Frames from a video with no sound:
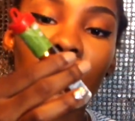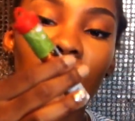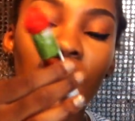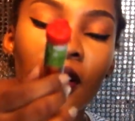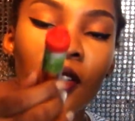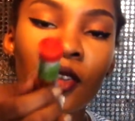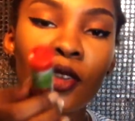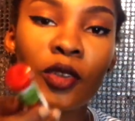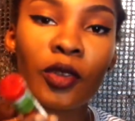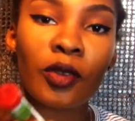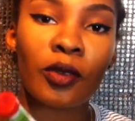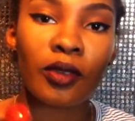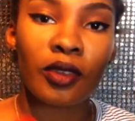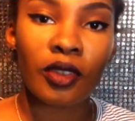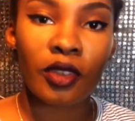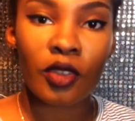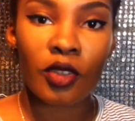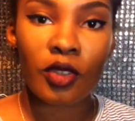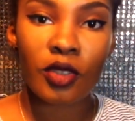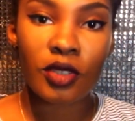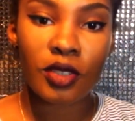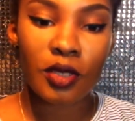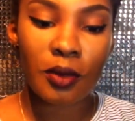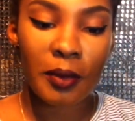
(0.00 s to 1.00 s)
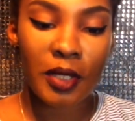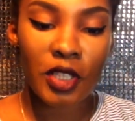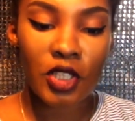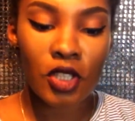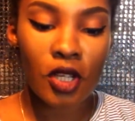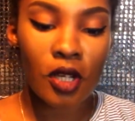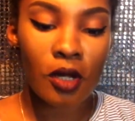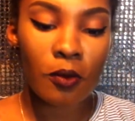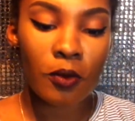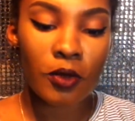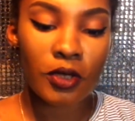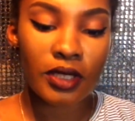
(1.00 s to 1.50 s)
I don't know, the girls on my
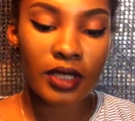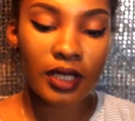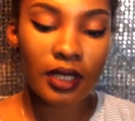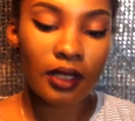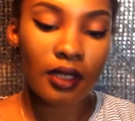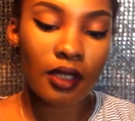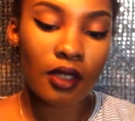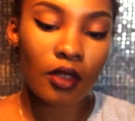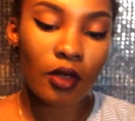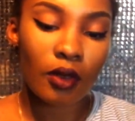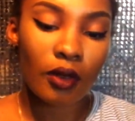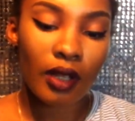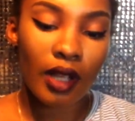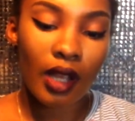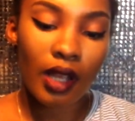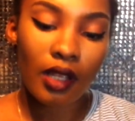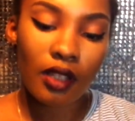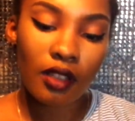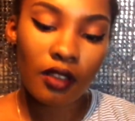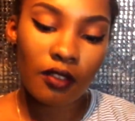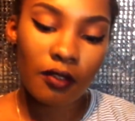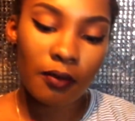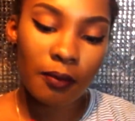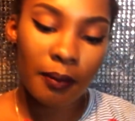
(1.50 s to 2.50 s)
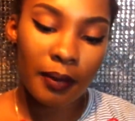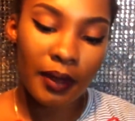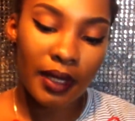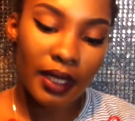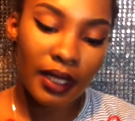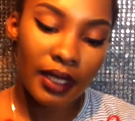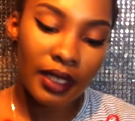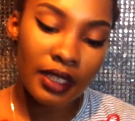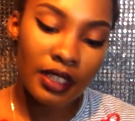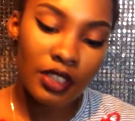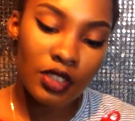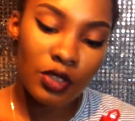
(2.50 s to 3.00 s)
job were saying that they're kind of
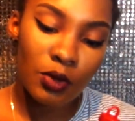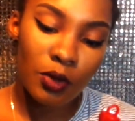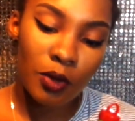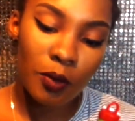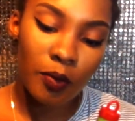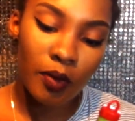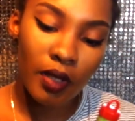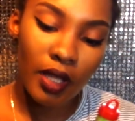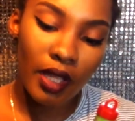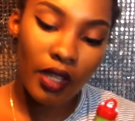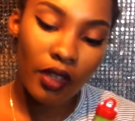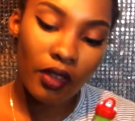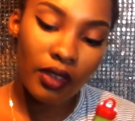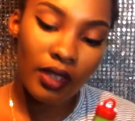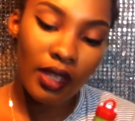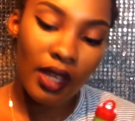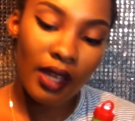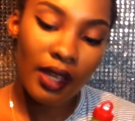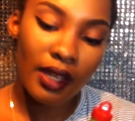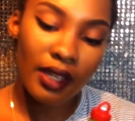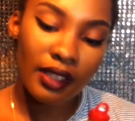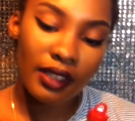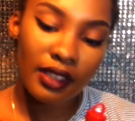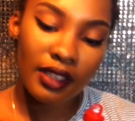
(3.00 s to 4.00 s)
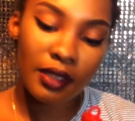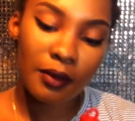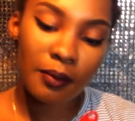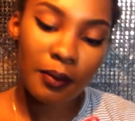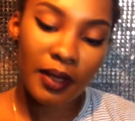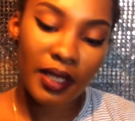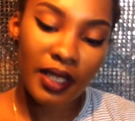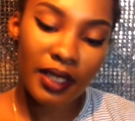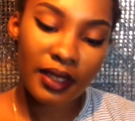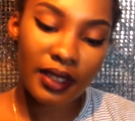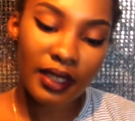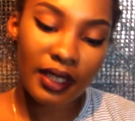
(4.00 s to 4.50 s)
big to apply on the eyelid,
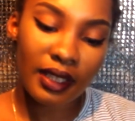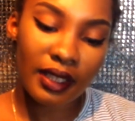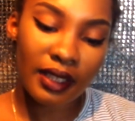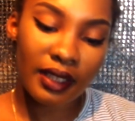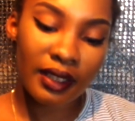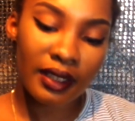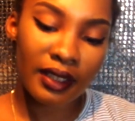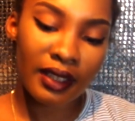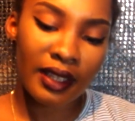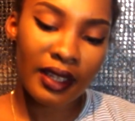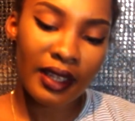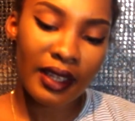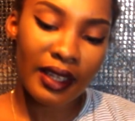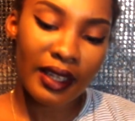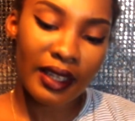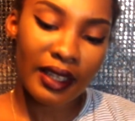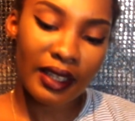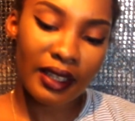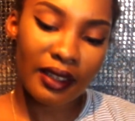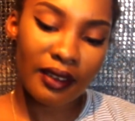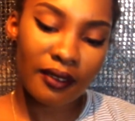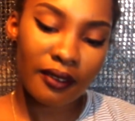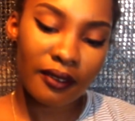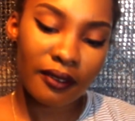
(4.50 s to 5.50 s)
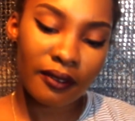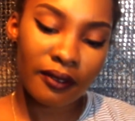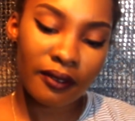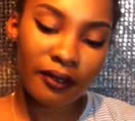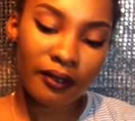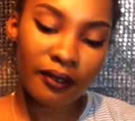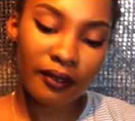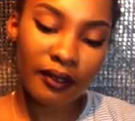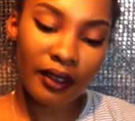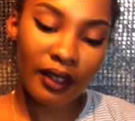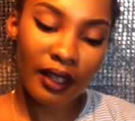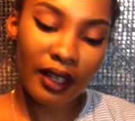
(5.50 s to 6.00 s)
but I think
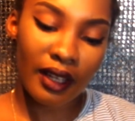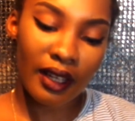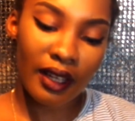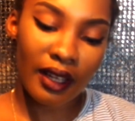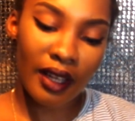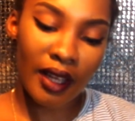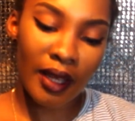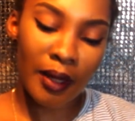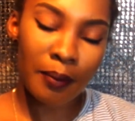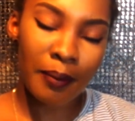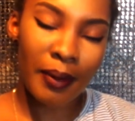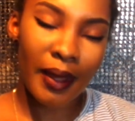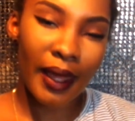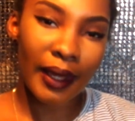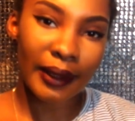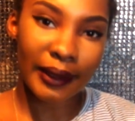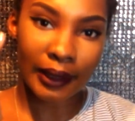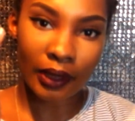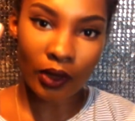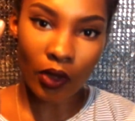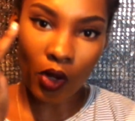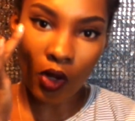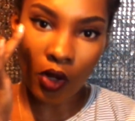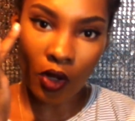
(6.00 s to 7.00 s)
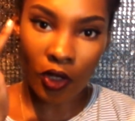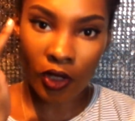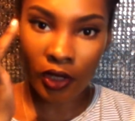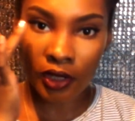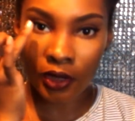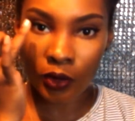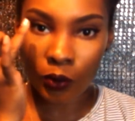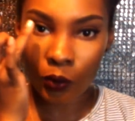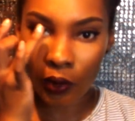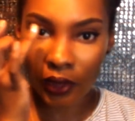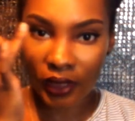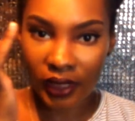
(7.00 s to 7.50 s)
if I pack it on
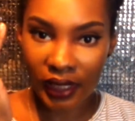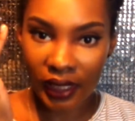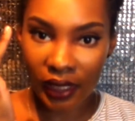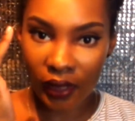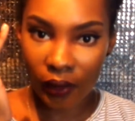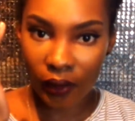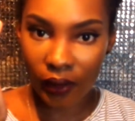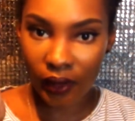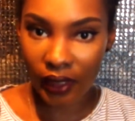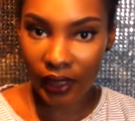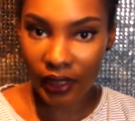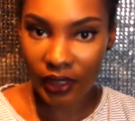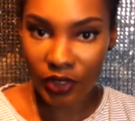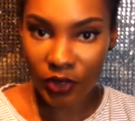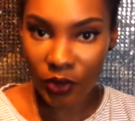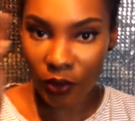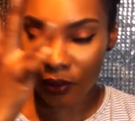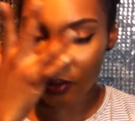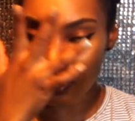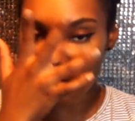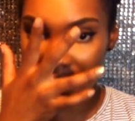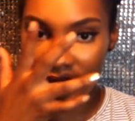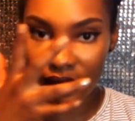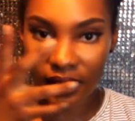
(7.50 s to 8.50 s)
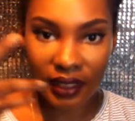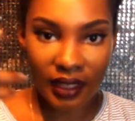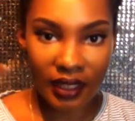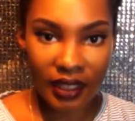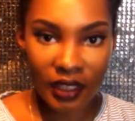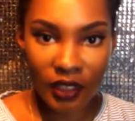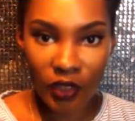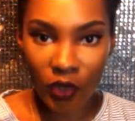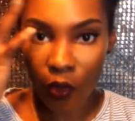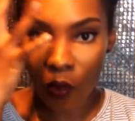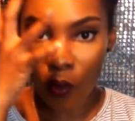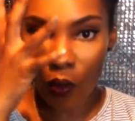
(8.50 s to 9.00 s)
in one area and don't like let
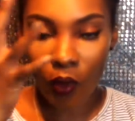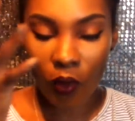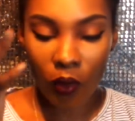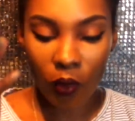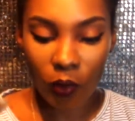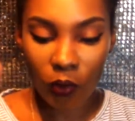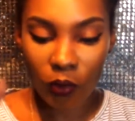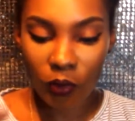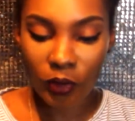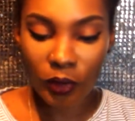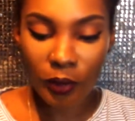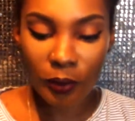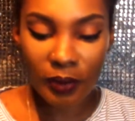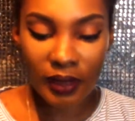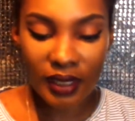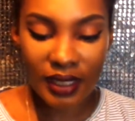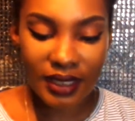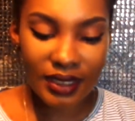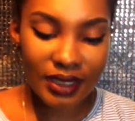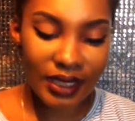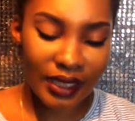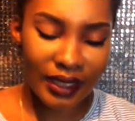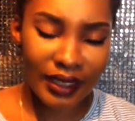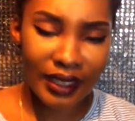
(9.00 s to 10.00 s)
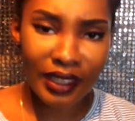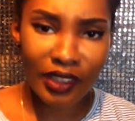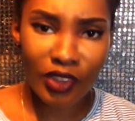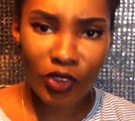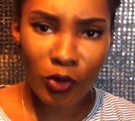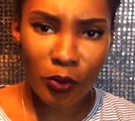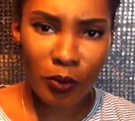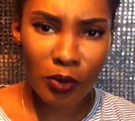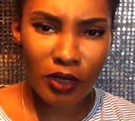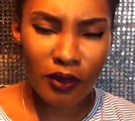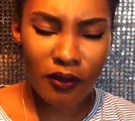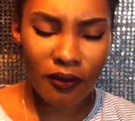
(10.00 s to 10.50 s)
it go all over the place, I think
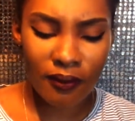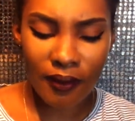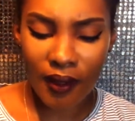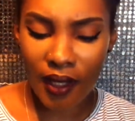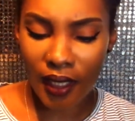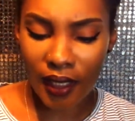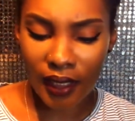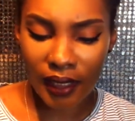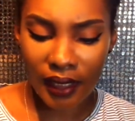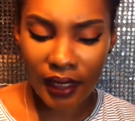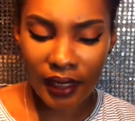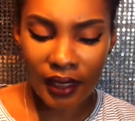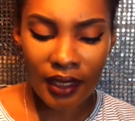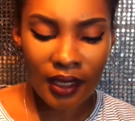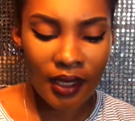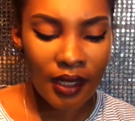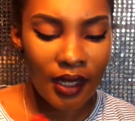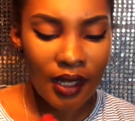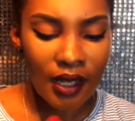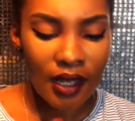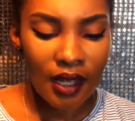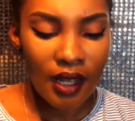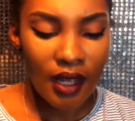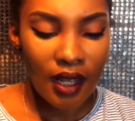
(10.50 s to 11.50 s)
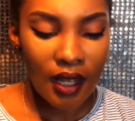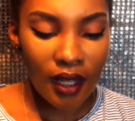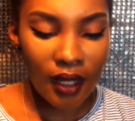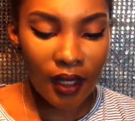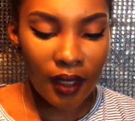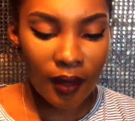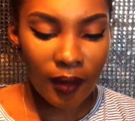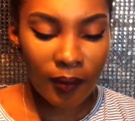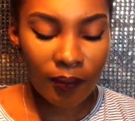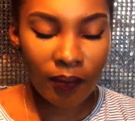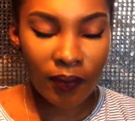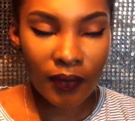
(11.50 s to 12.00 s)
it'll be fine.
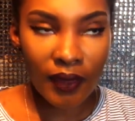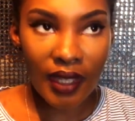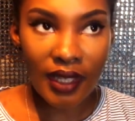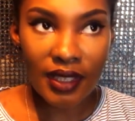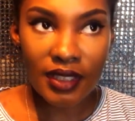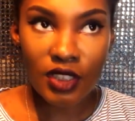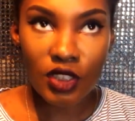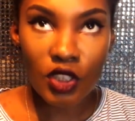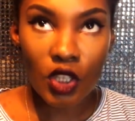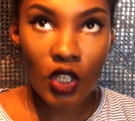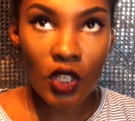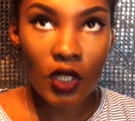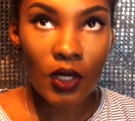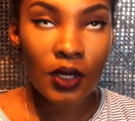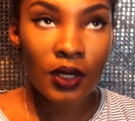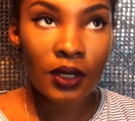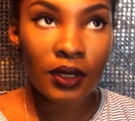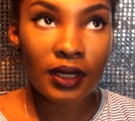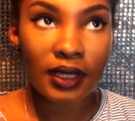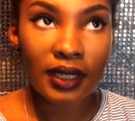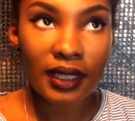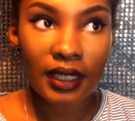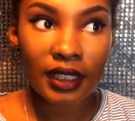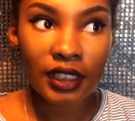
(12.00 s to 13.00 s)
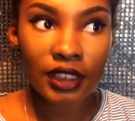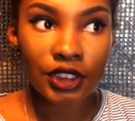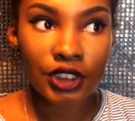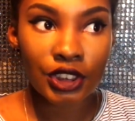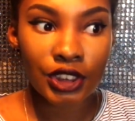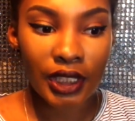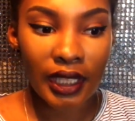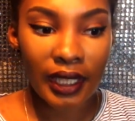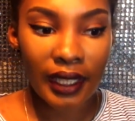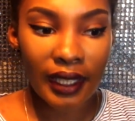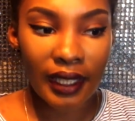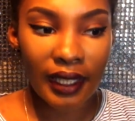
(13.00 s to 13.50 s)
I saw Aaliyah
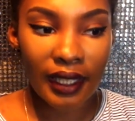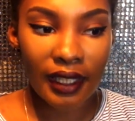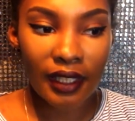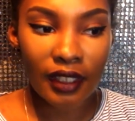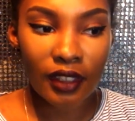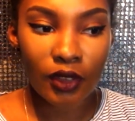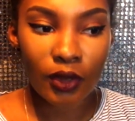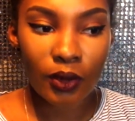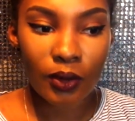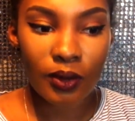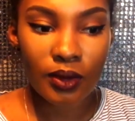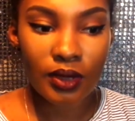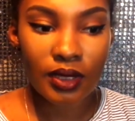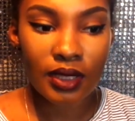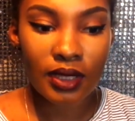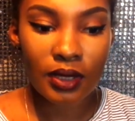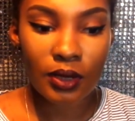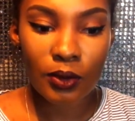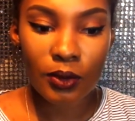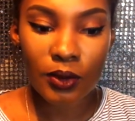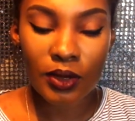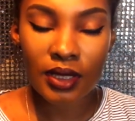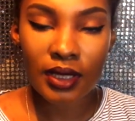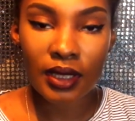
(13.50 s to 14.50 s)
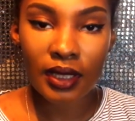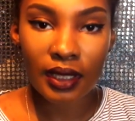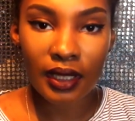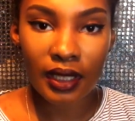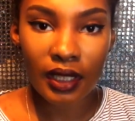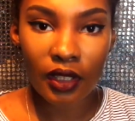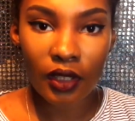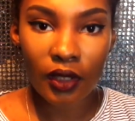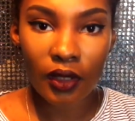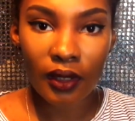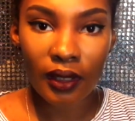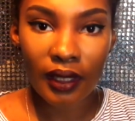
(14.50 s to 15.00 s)
J use loose
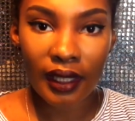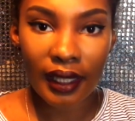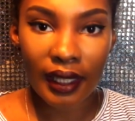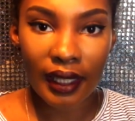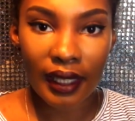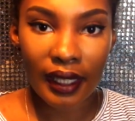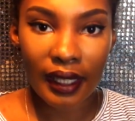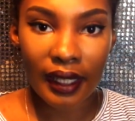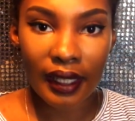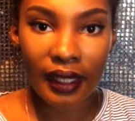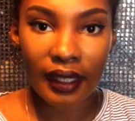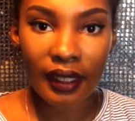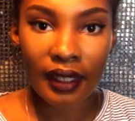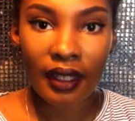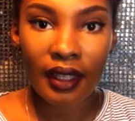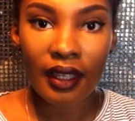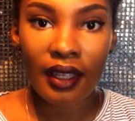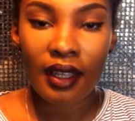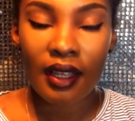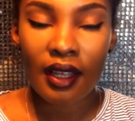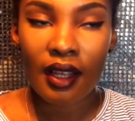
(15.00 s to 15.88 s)
glitter and